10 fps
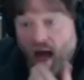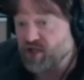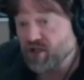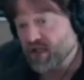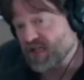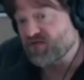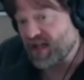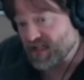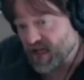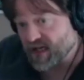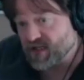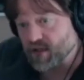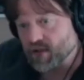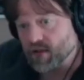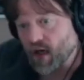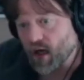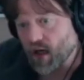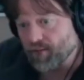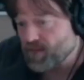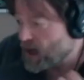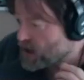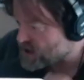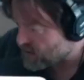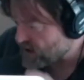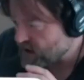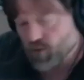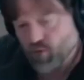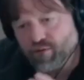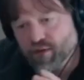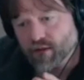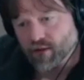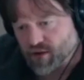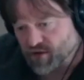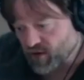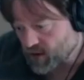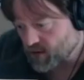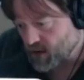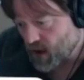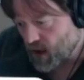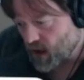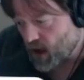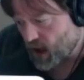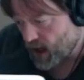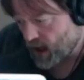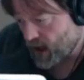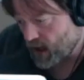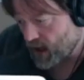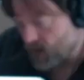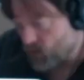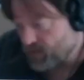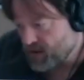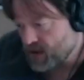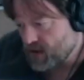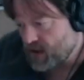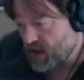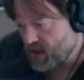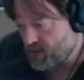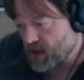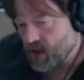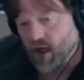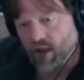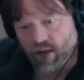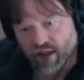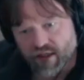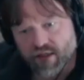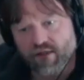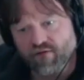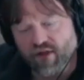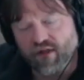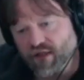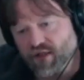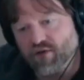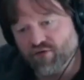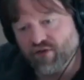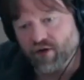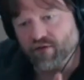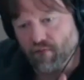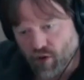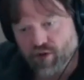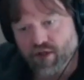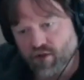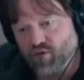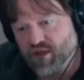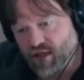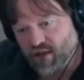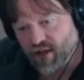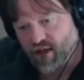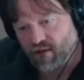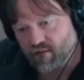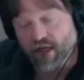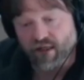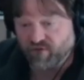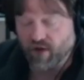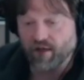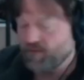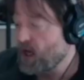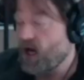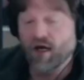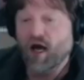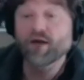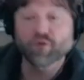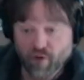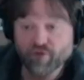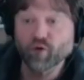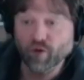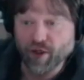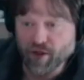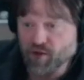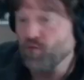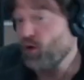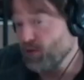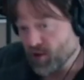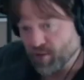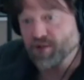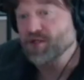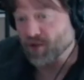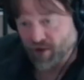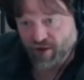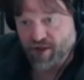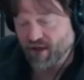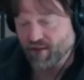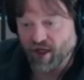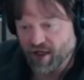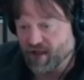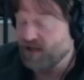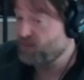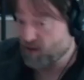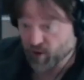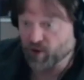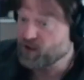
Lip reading: actually, that's fantastic. Something that would be useful would be keeping a list of the things you found most interesting there. Like, I don't know if you're looking to do more blog posts along the same line, and if people are